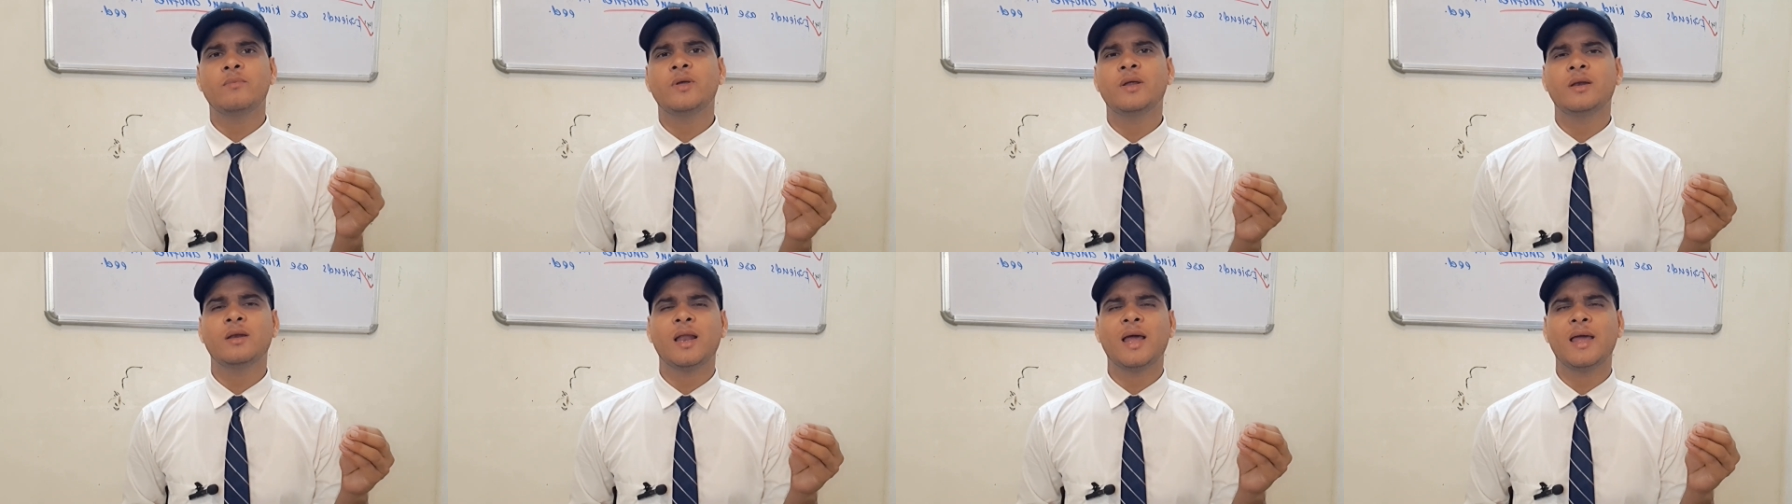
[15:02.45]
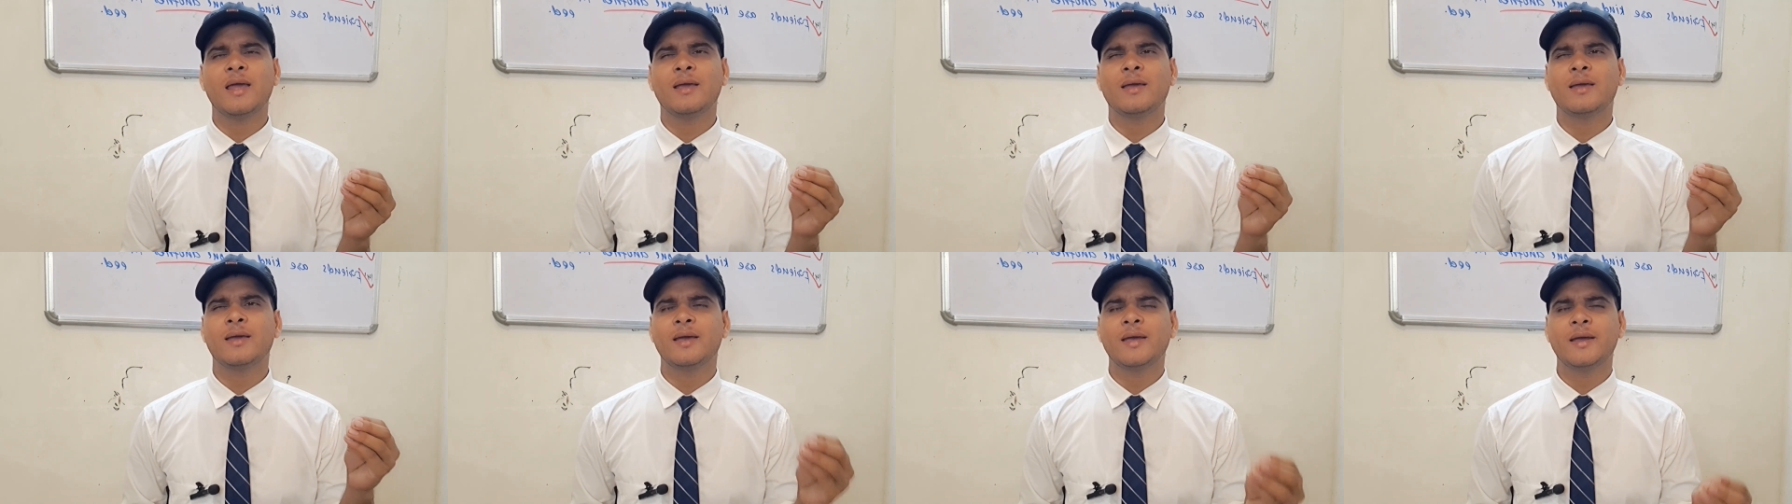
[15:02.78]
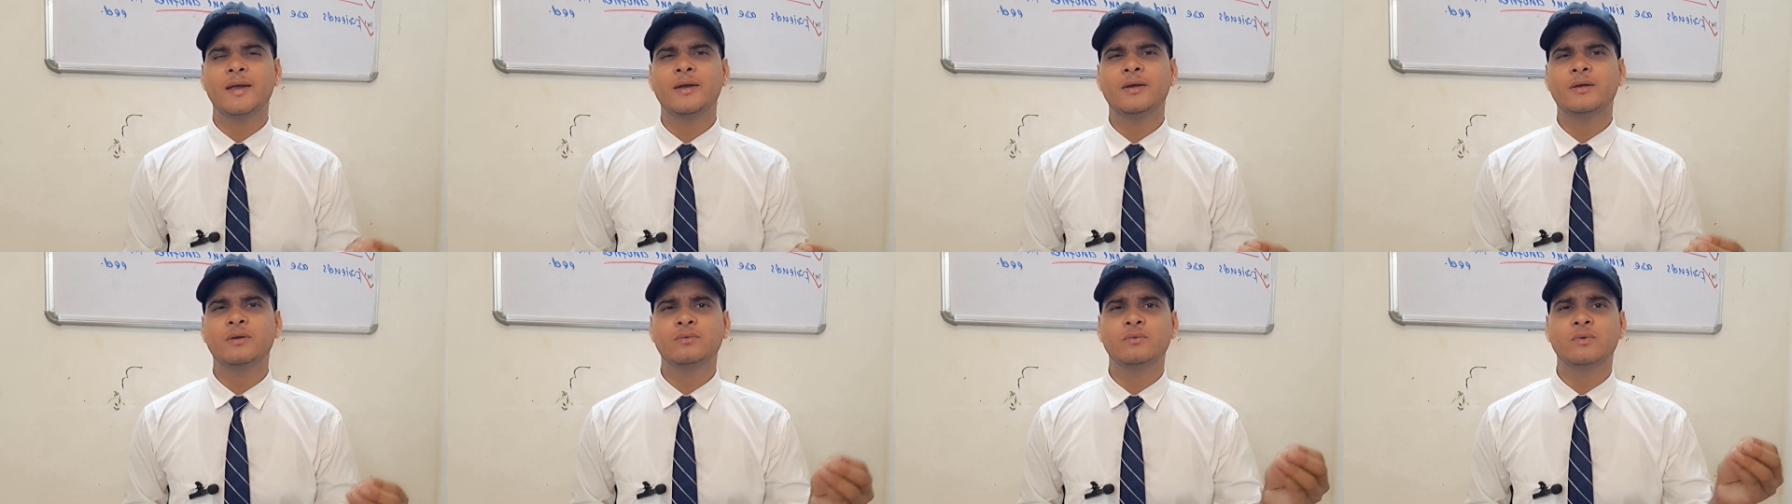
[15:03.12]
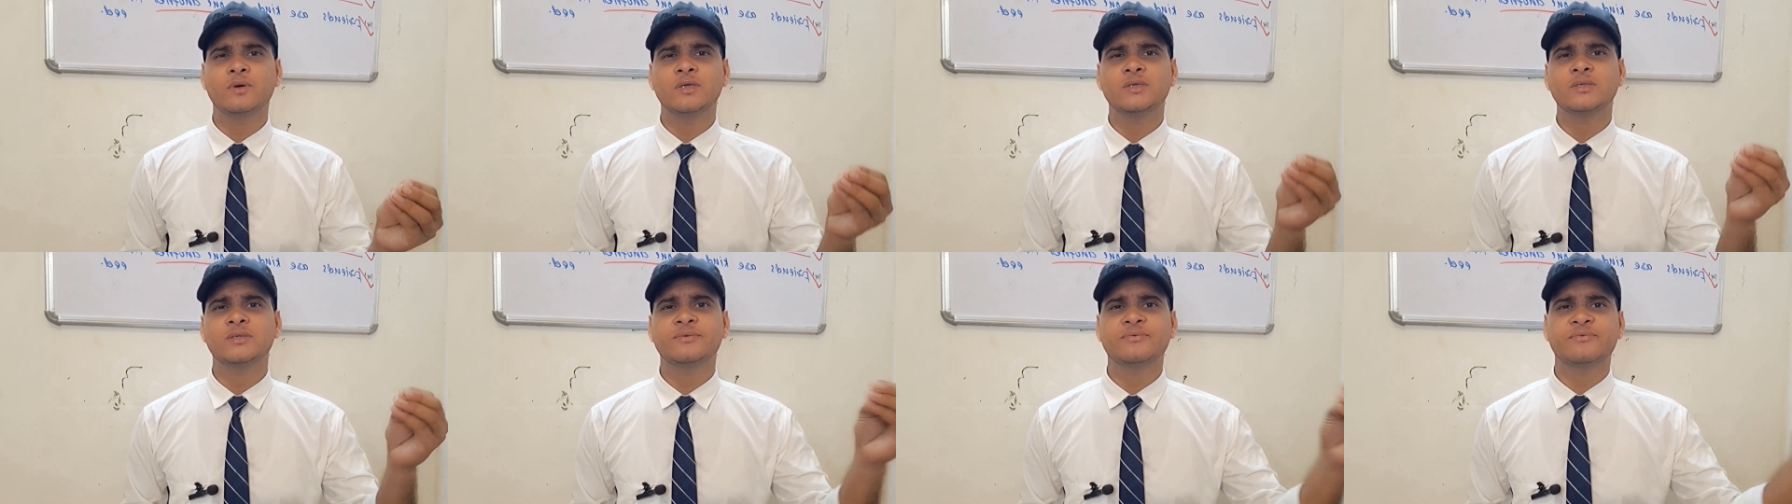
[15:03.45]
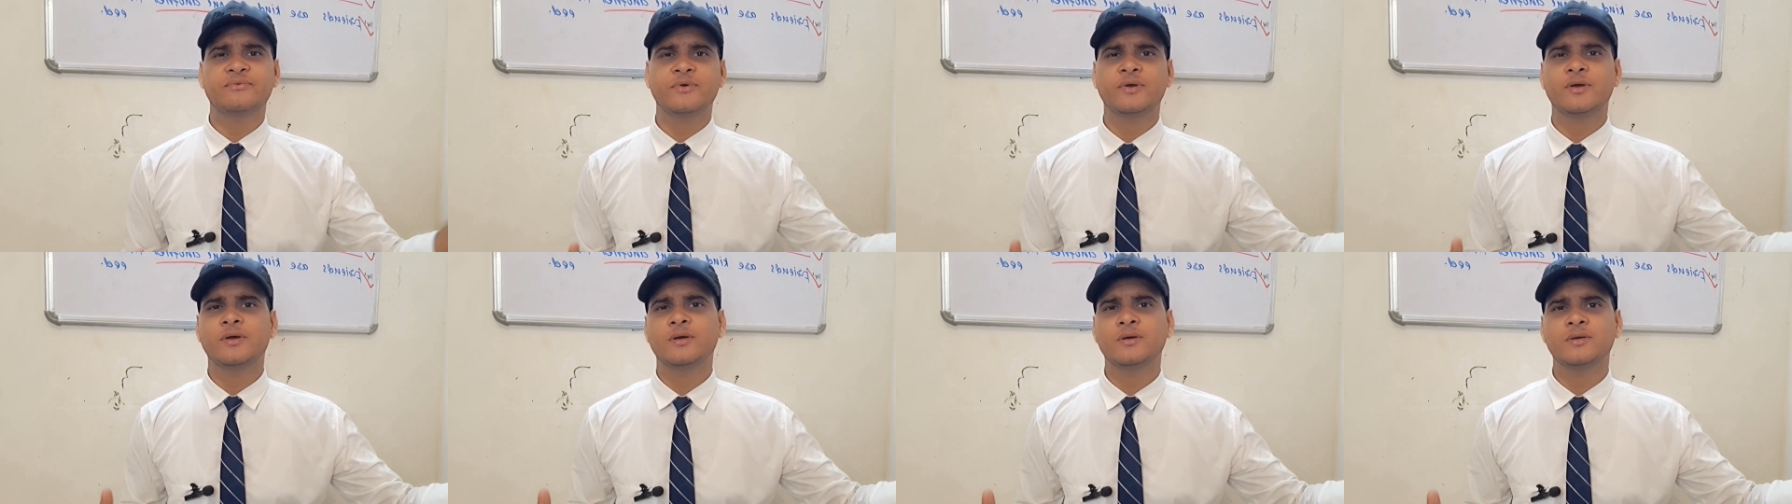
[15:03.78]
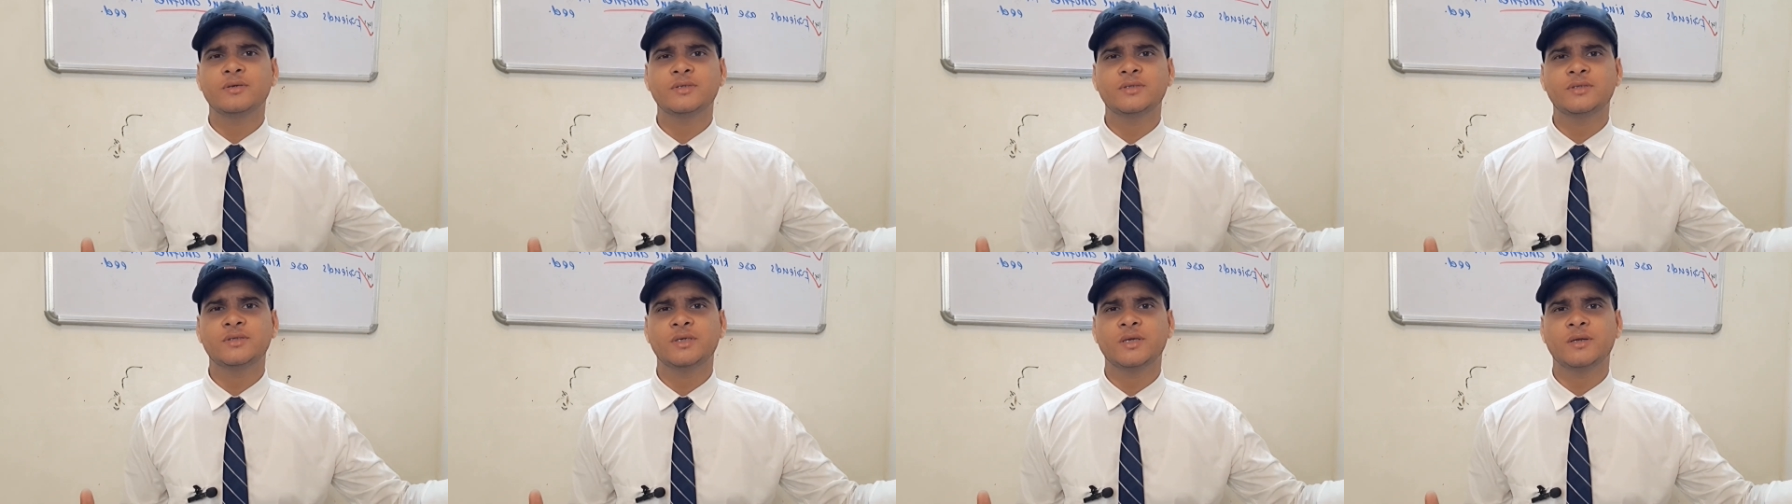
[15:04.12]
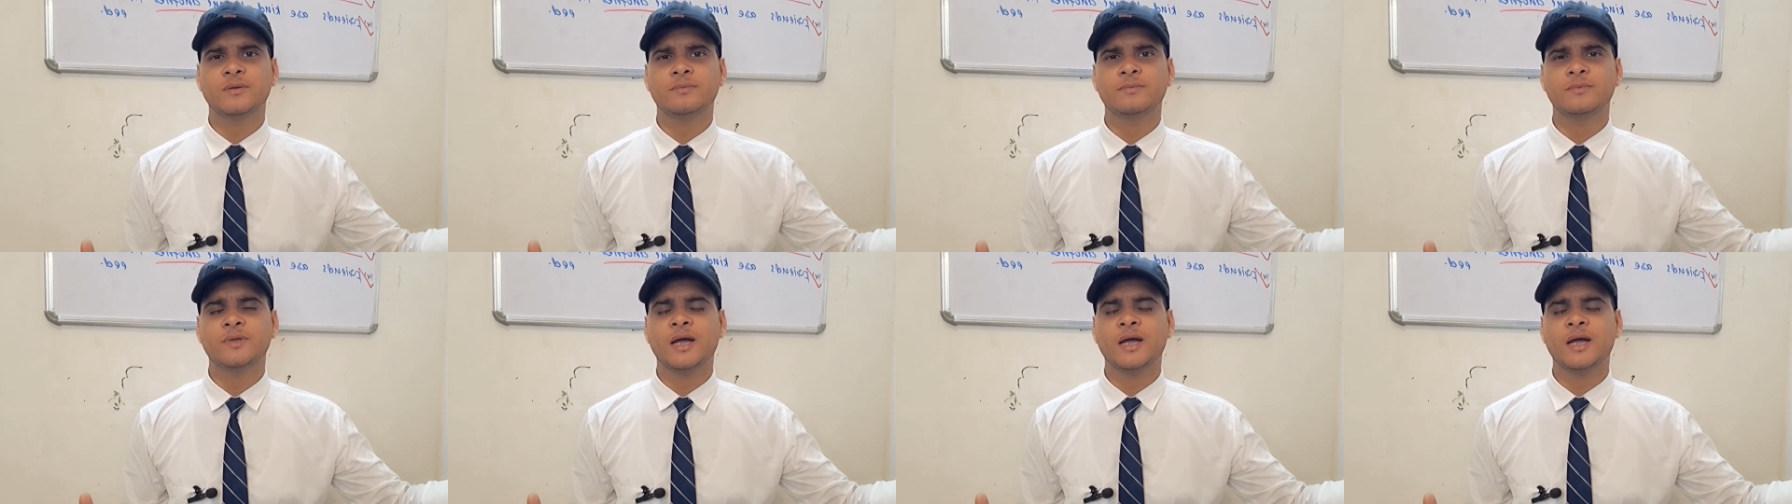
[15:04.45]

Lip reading: me like 8 one's finger step.